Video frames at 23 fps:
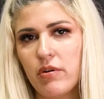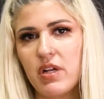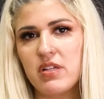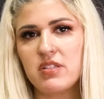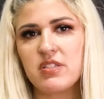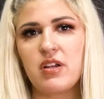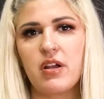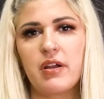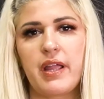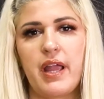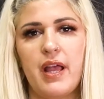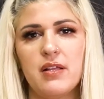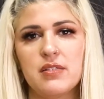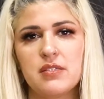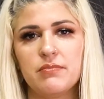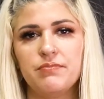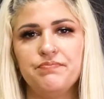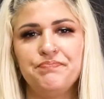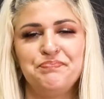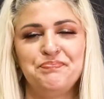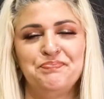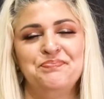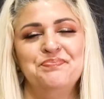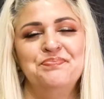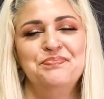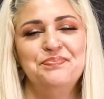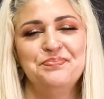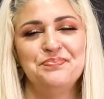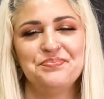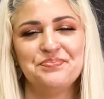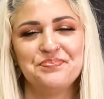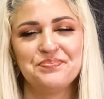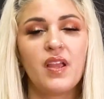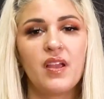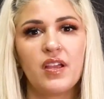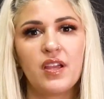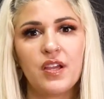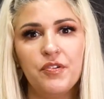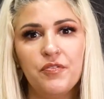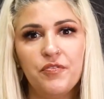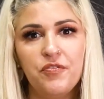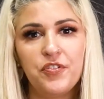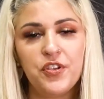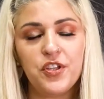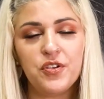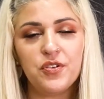around sarcasm.
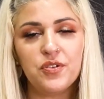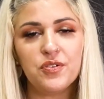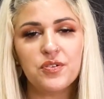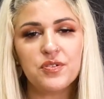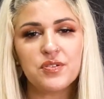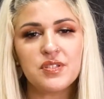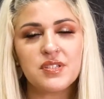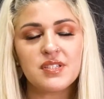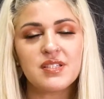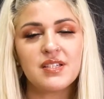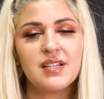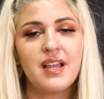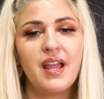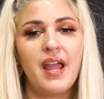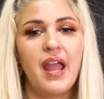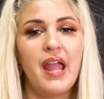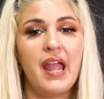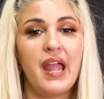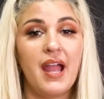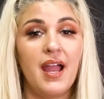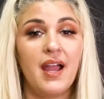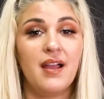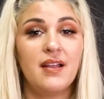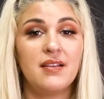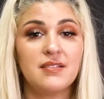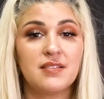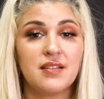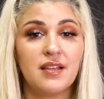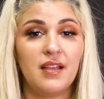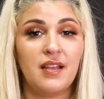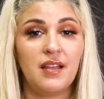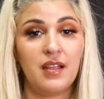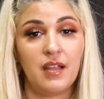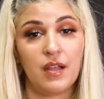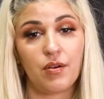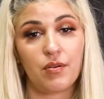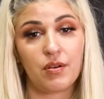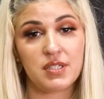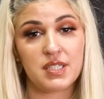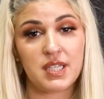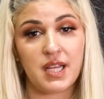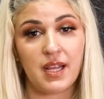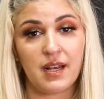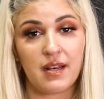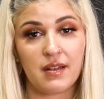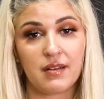Confused and
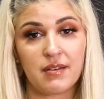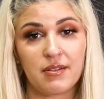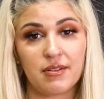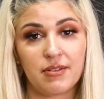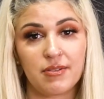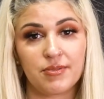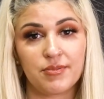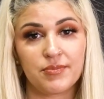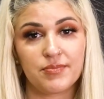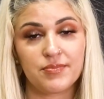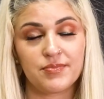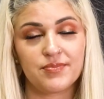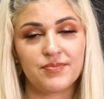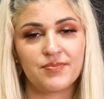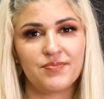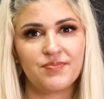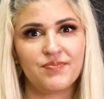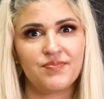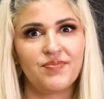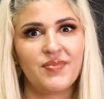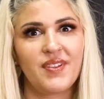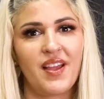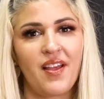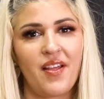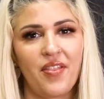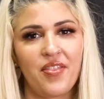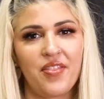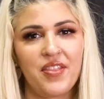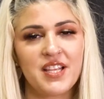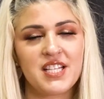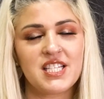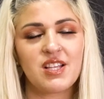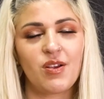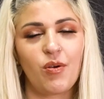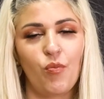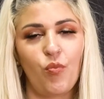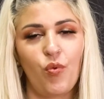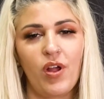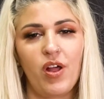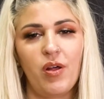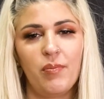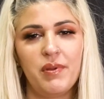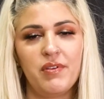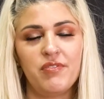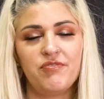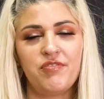irritated. This
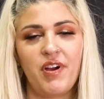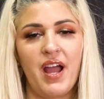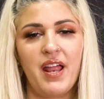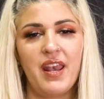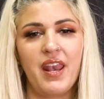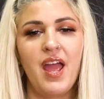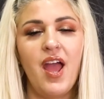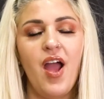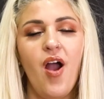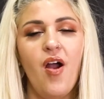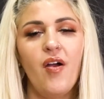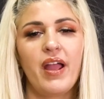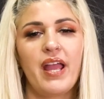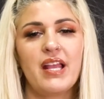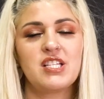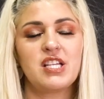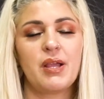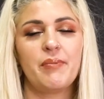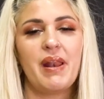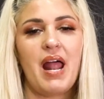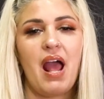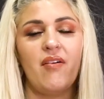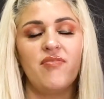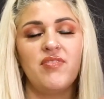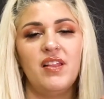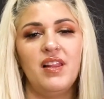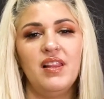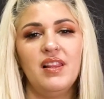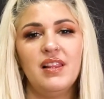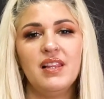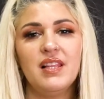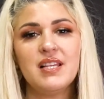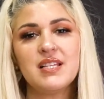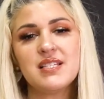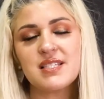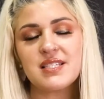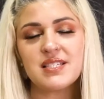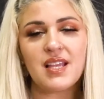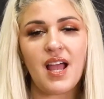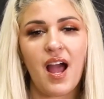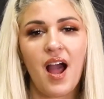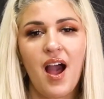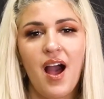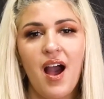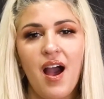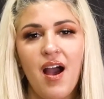will be fun. Okay, so I'm gonna have the list
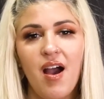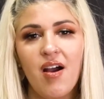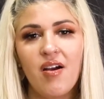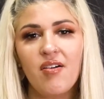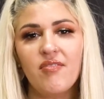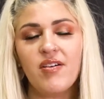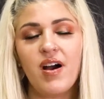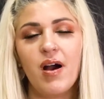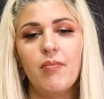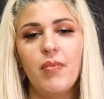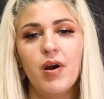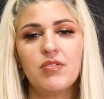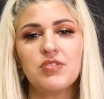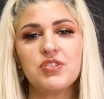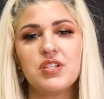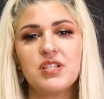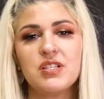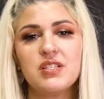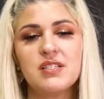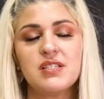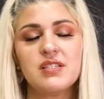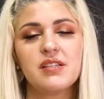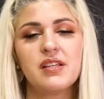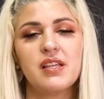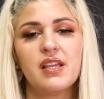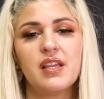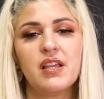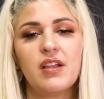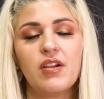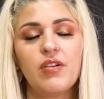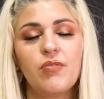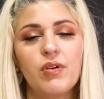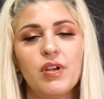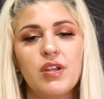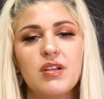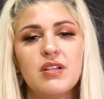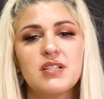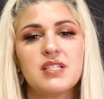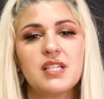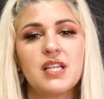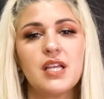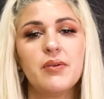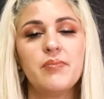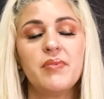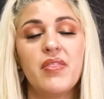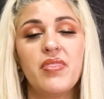of emotions here where you can see
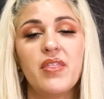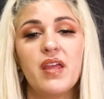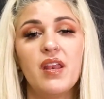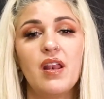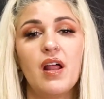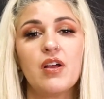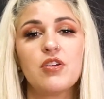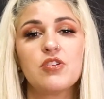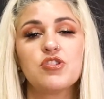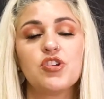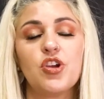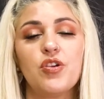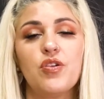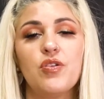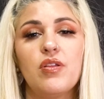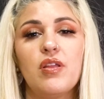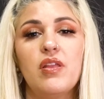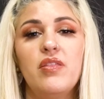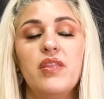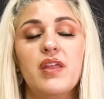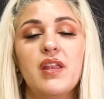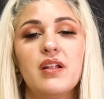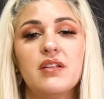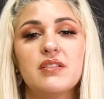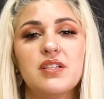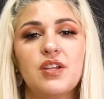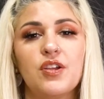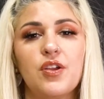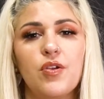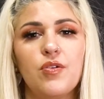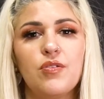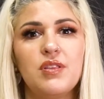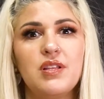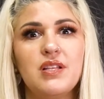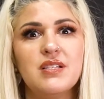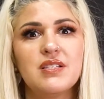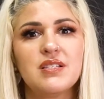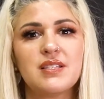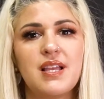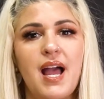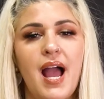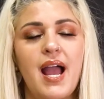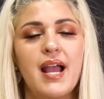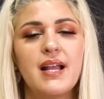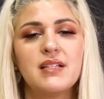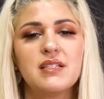them, and then I'll show you, and then I'll tell you these
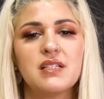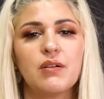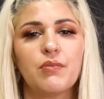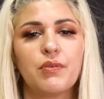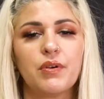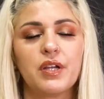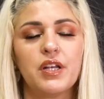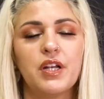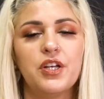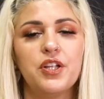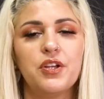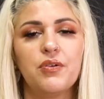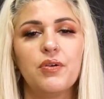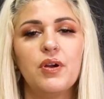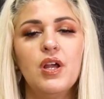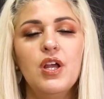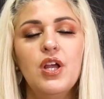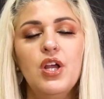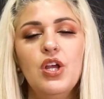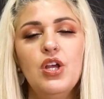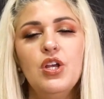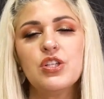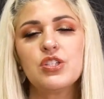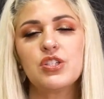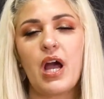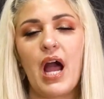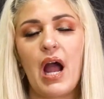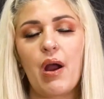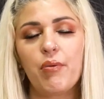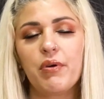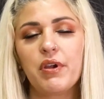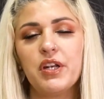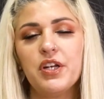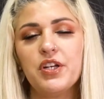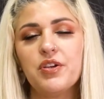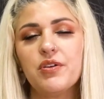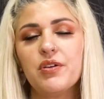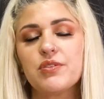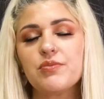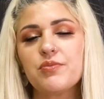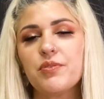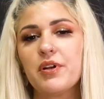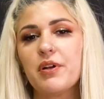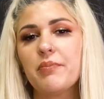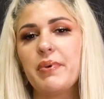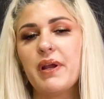signs that we're gonna do. So how we're gonna do is
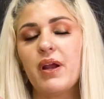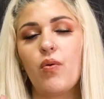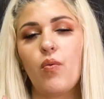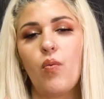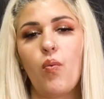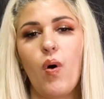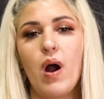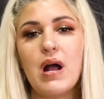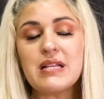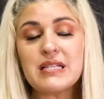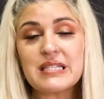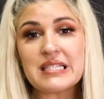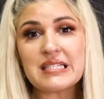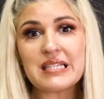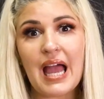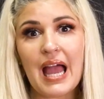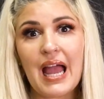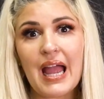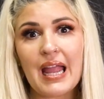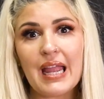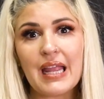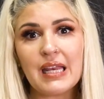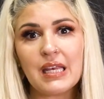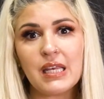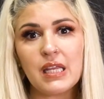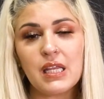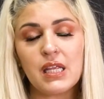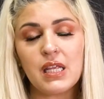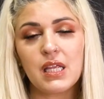we're gonna pick one sign,